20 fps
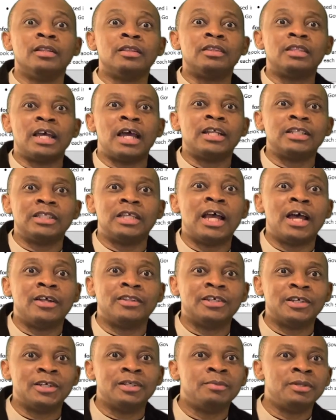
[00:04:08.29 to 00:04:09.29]
That's how
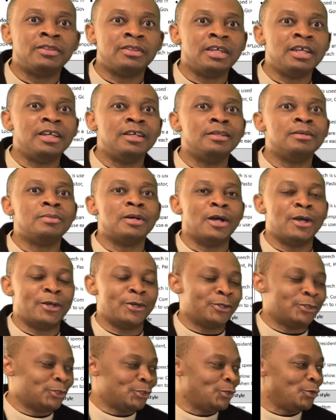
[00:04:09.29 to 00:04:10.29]
they're going to be thinking
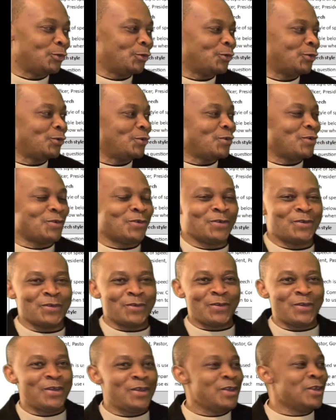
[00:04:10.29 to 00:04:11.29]
about you.